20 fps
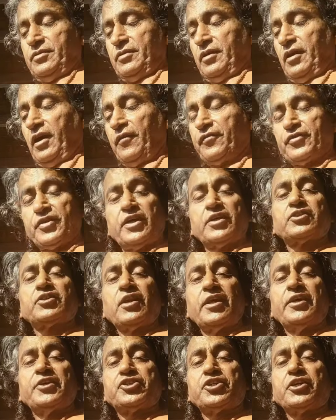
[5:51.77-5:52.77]
after
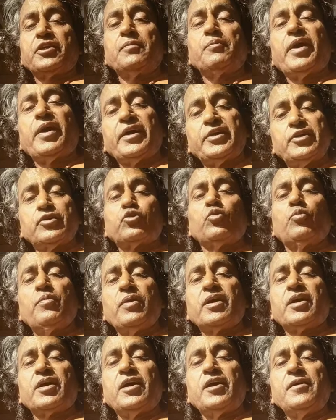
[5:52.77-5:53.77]
exhalation, Bahya
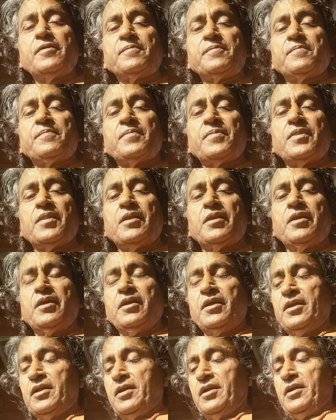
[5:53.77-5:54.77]
Kumbhaka,
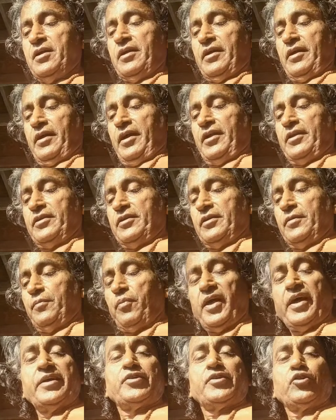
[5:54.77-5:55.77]
and
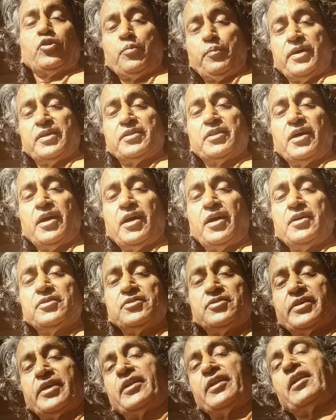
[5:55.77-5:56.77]
applying your
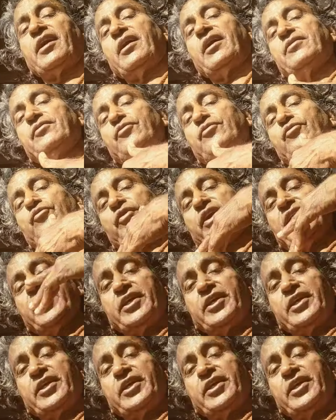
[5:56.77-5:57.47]
bandhas. Then when